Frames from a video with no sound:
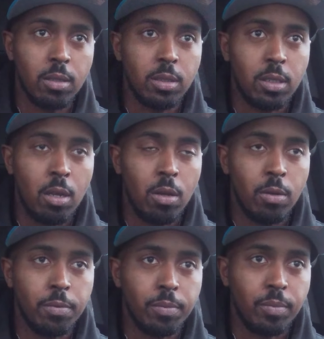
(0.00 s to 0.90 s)

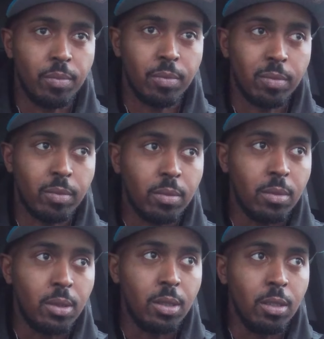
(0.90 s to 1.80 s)
So,
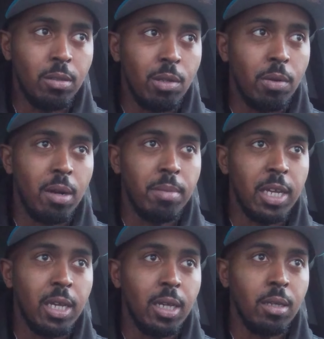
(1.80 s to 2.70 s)
you know what I
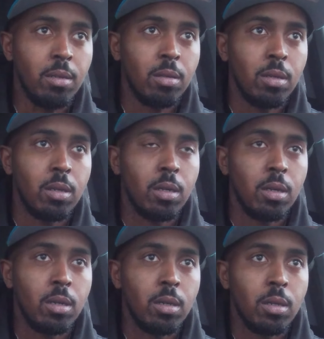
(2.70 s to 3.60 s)
mean?
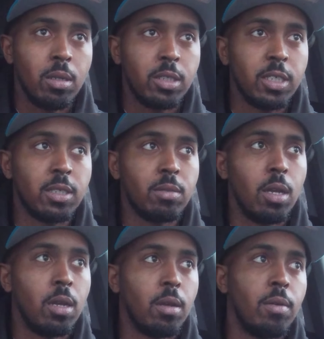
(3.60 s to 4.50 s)
Just,
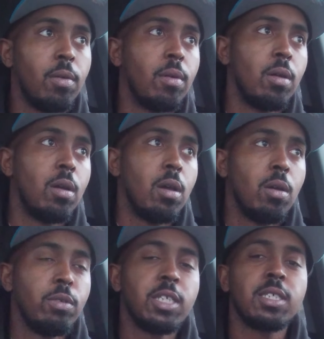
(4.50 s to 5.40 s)

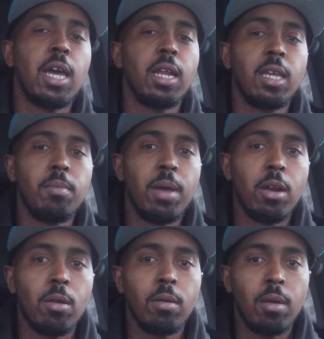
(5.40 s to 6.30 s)
we just gotta get
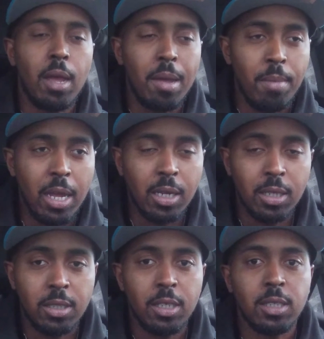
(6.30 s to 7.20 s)
better at making
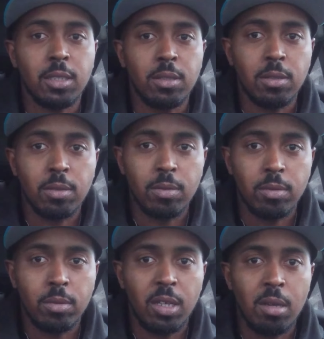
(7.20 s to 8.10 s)
decisions.
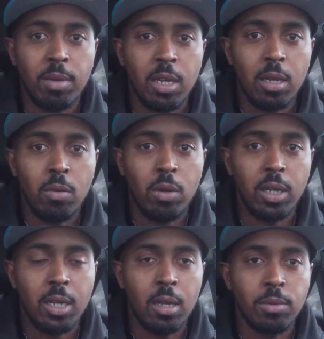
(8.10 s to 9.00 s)
You know what I mean? When
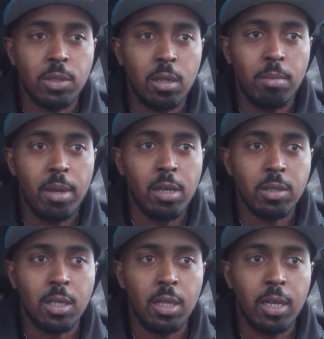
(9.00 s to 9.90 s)
it comes to male
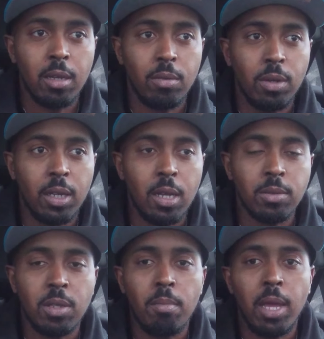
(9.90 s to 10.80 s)
select, when it
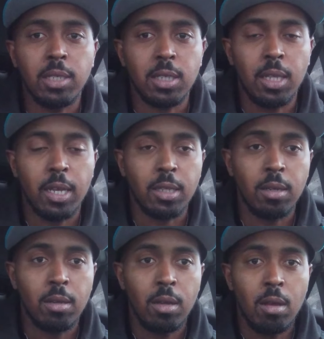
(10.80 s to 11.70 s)
comes to mate selecting
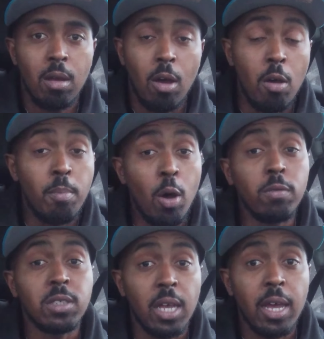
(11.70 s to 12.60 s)
on
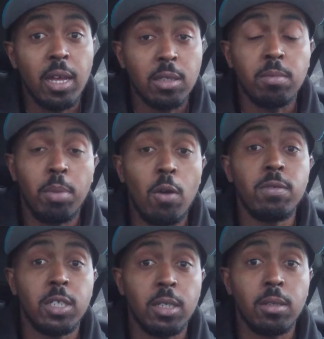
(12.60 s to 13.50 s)
both sides,
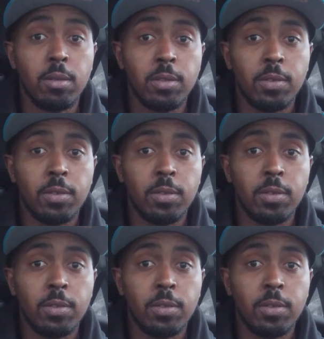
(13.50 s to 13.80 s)
both genders.